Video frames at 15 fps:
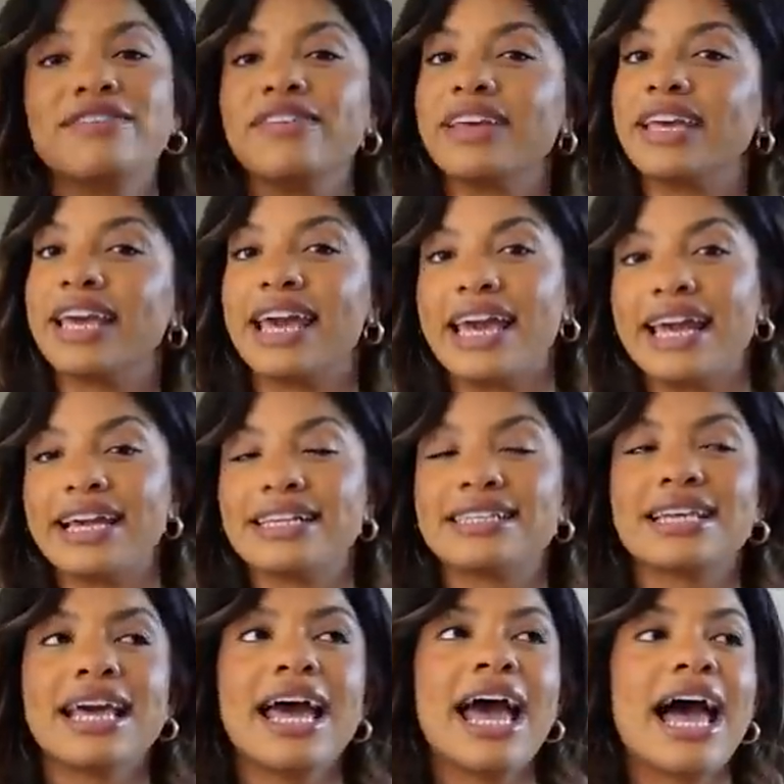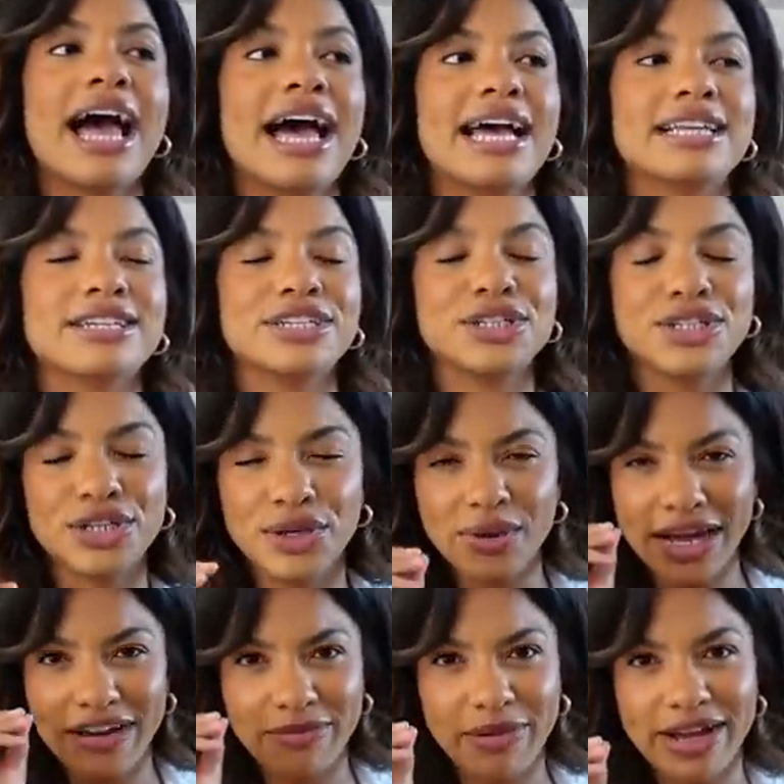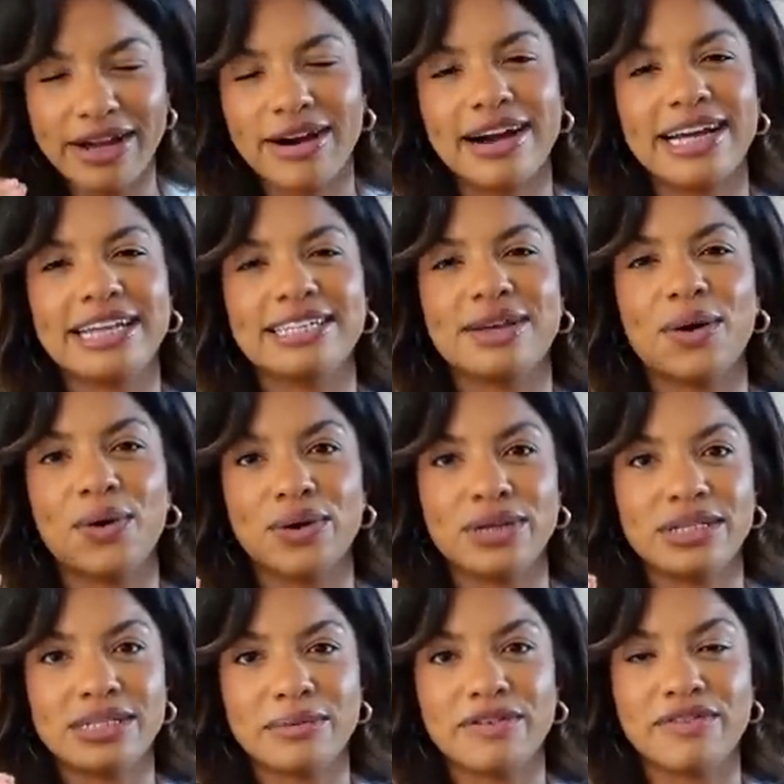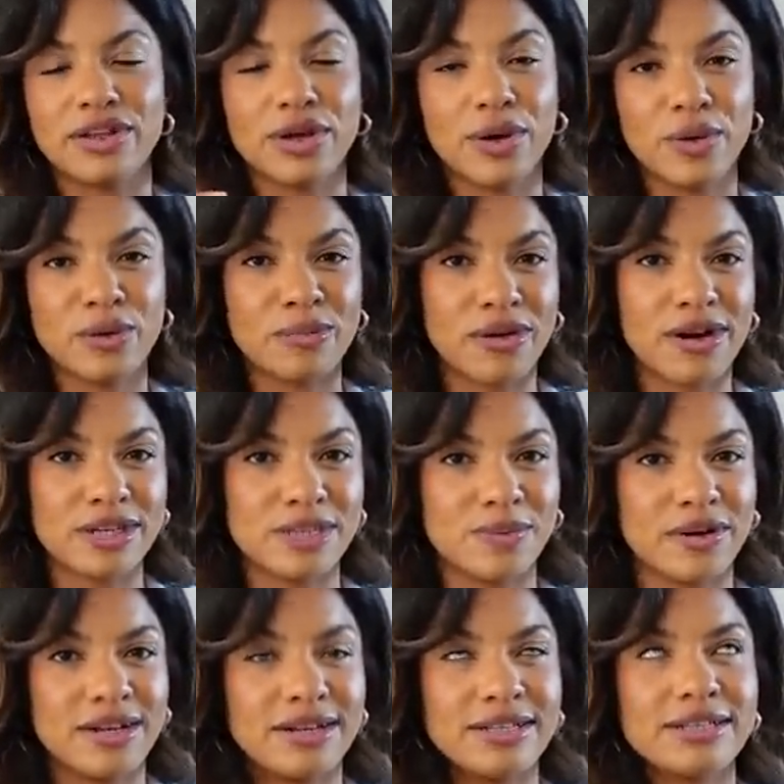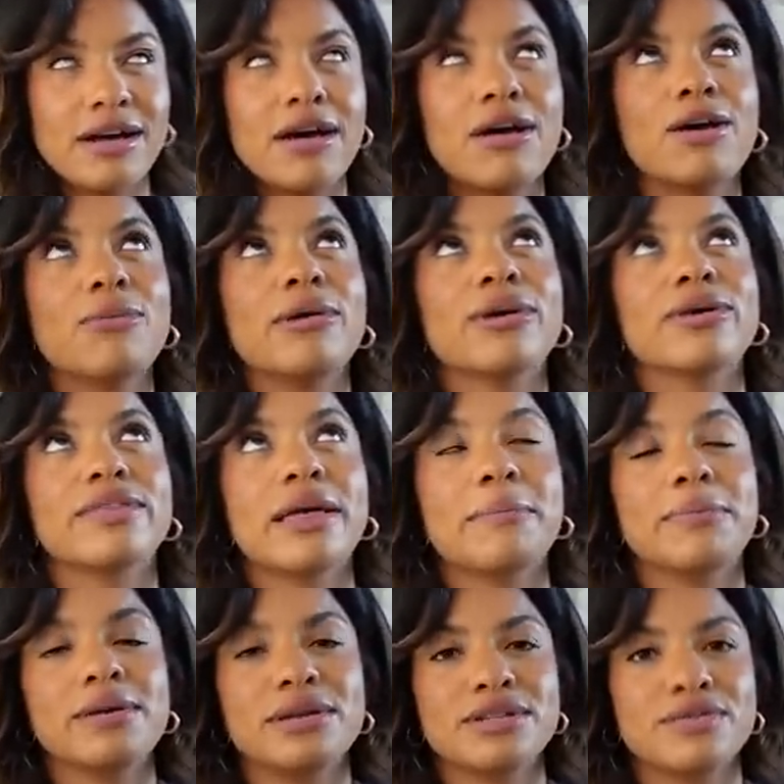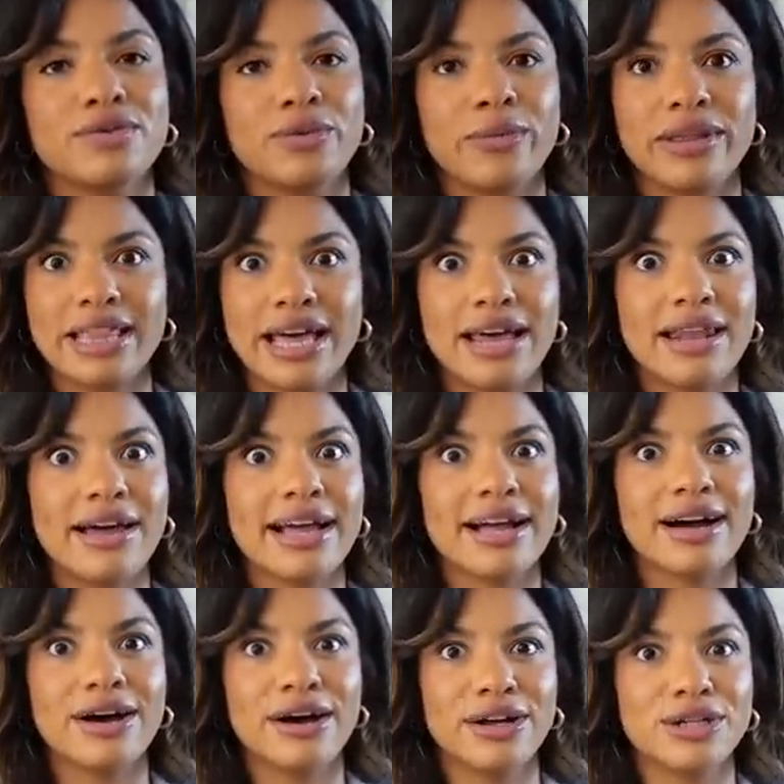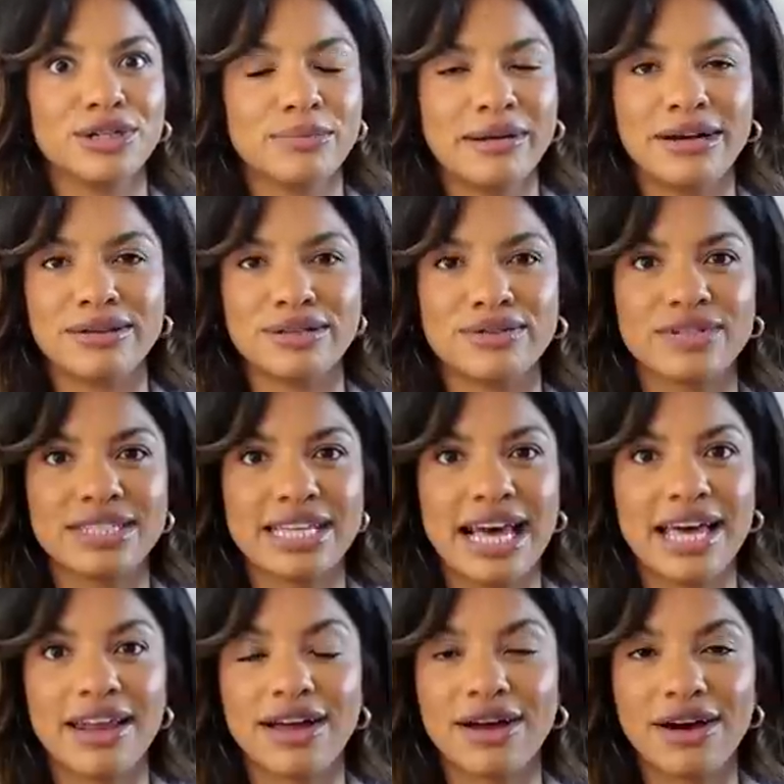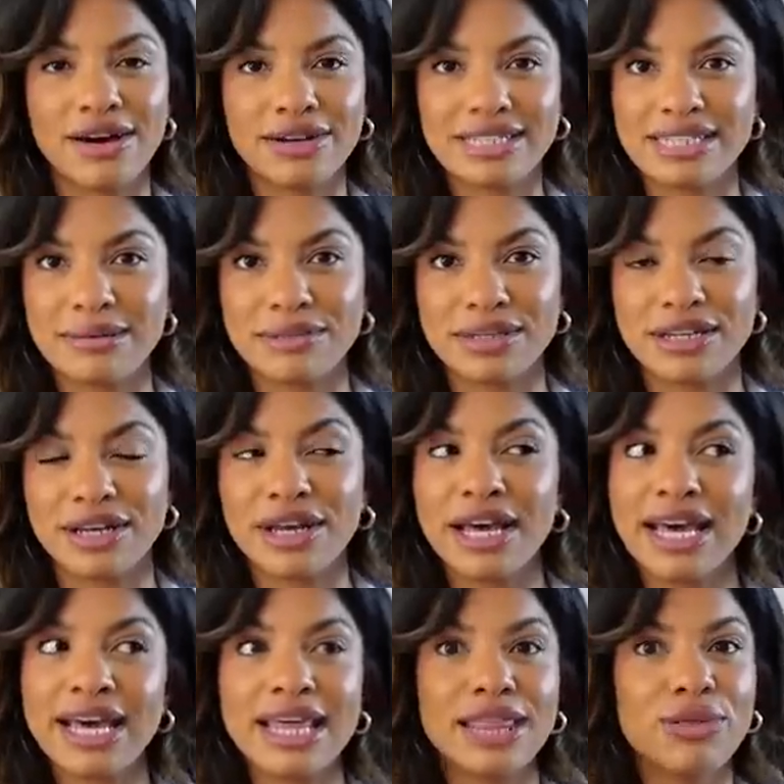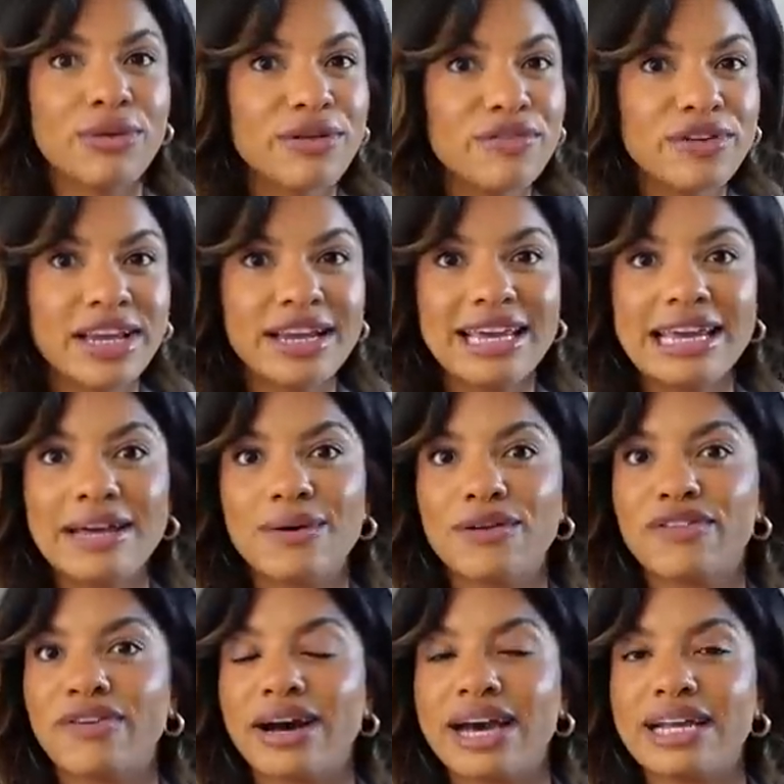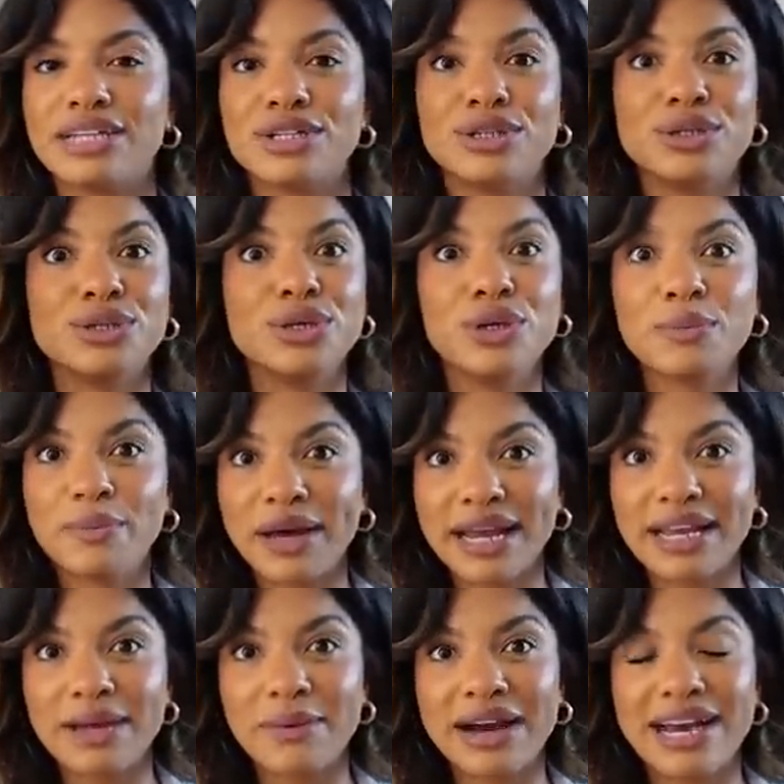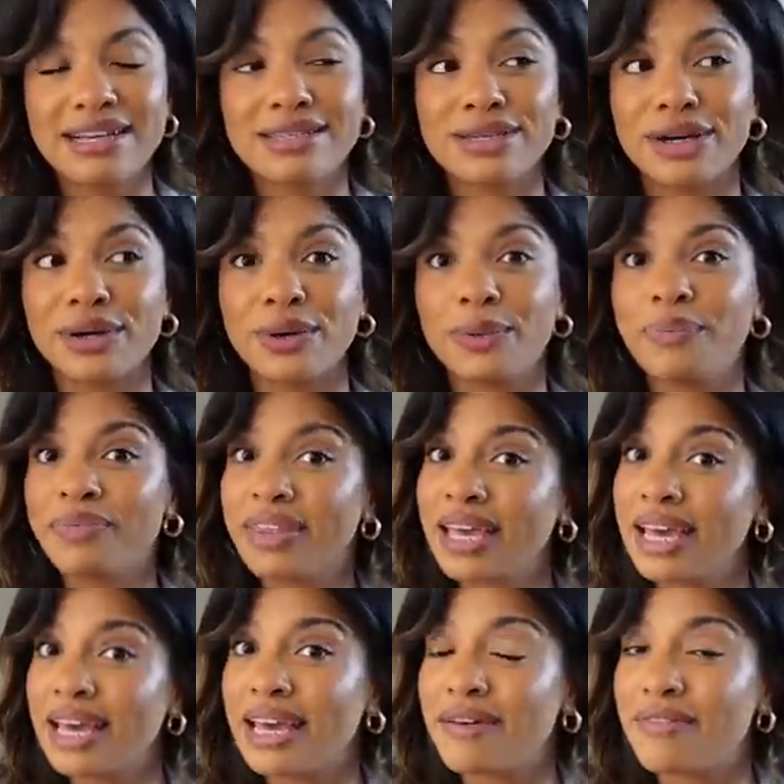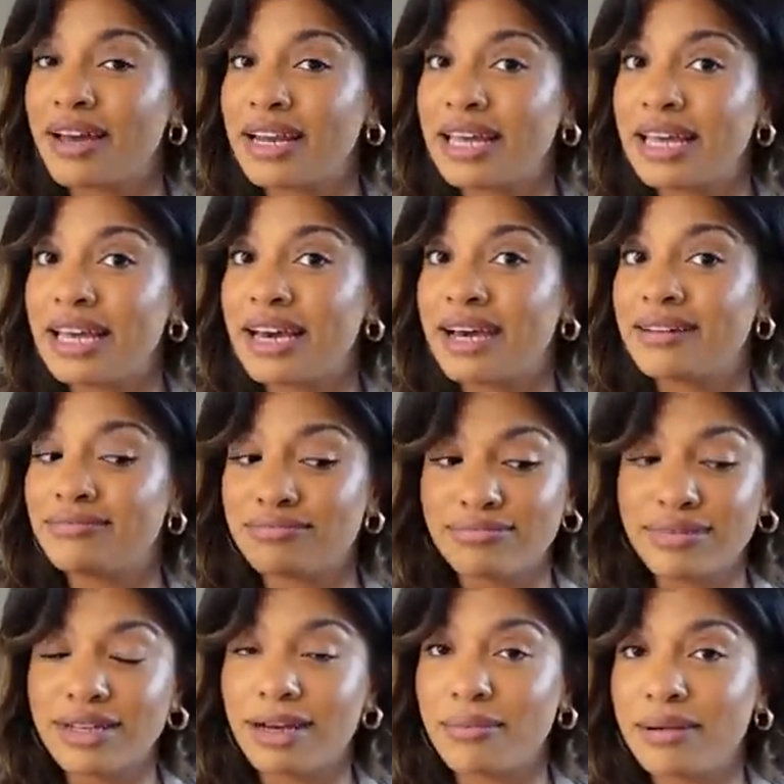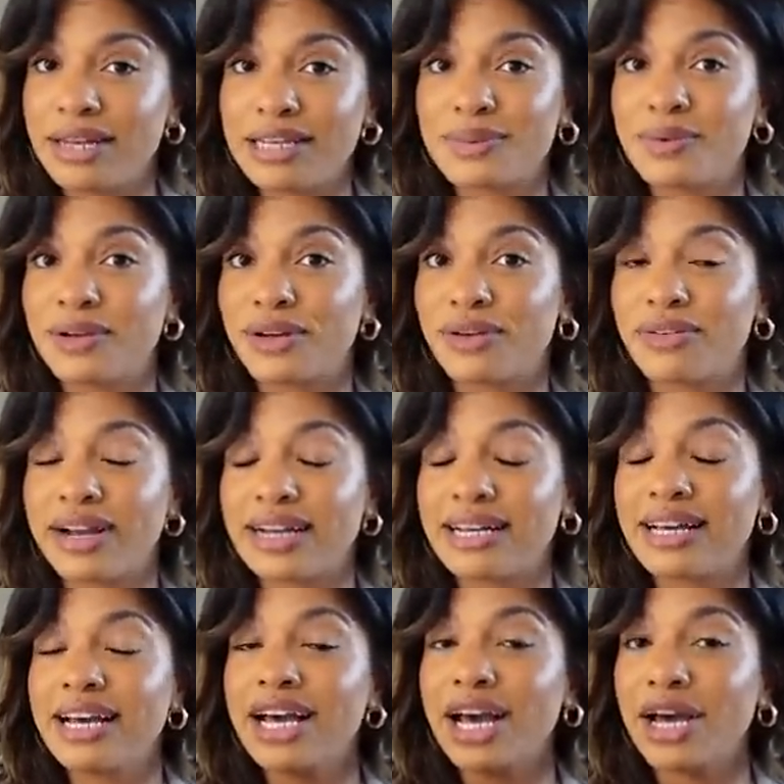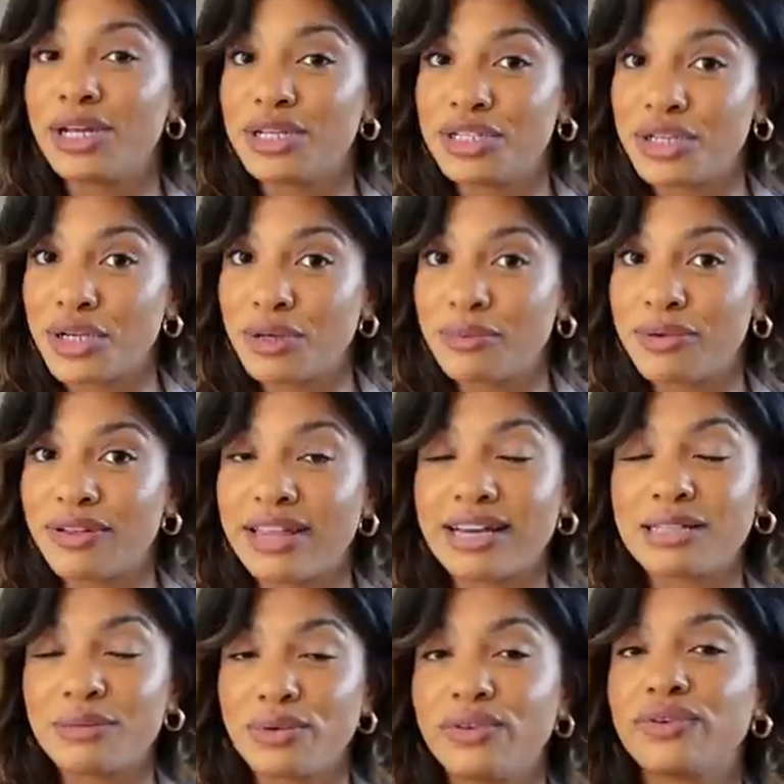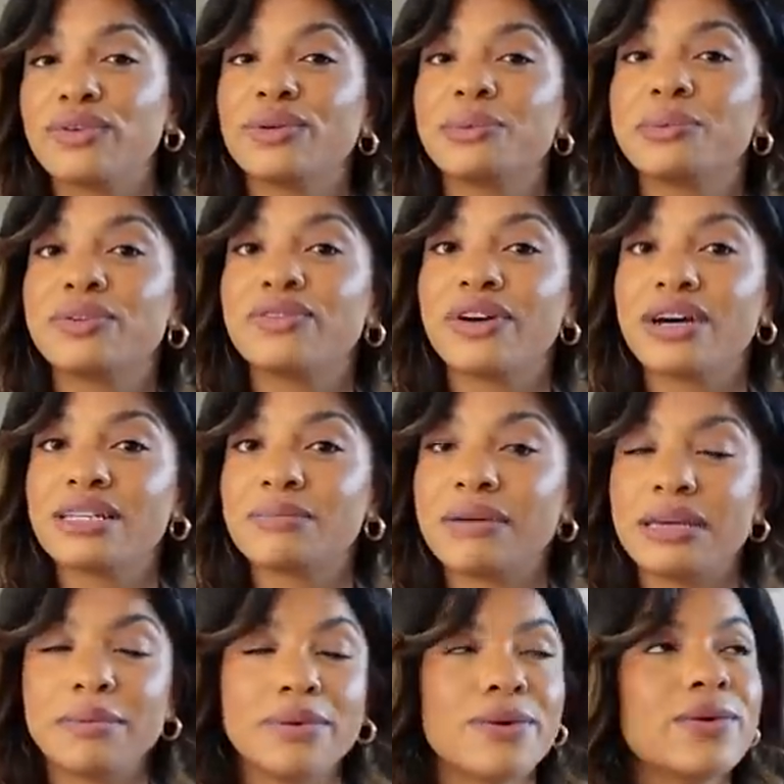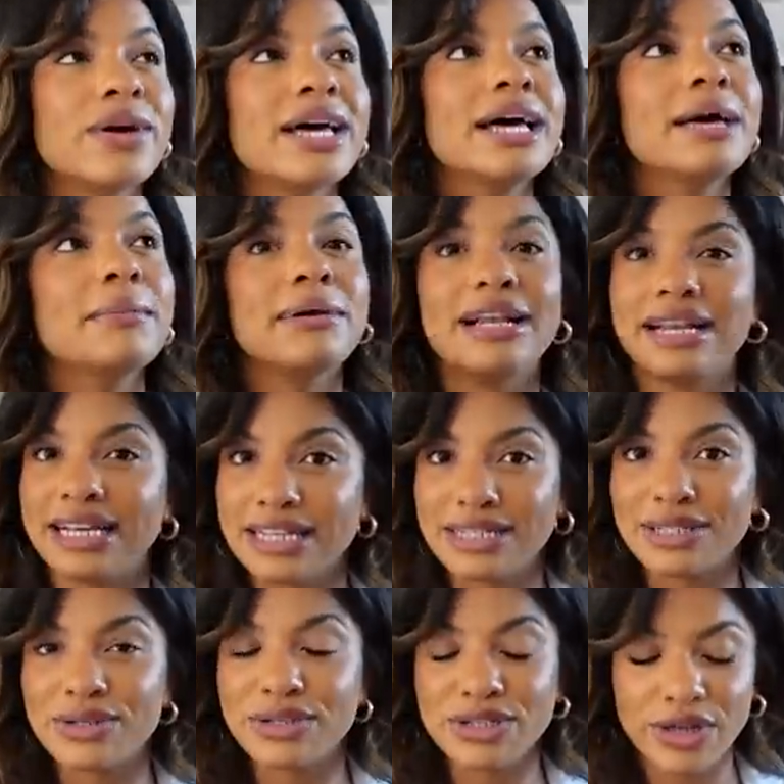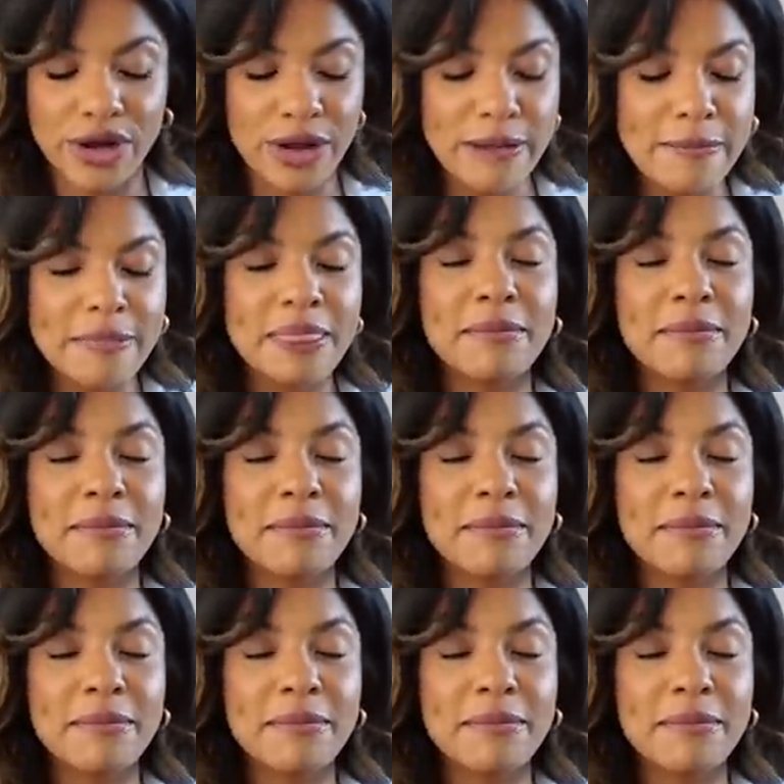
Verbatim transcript: for years, and I do have my eye on some of the gold brass ones. Oh my god, they're beautiful, but they're like £100 for a set and I can't seem to thrift any or find a dupe anywhere. So if any companies want to create a dupe that is more affordable for us people, please do so.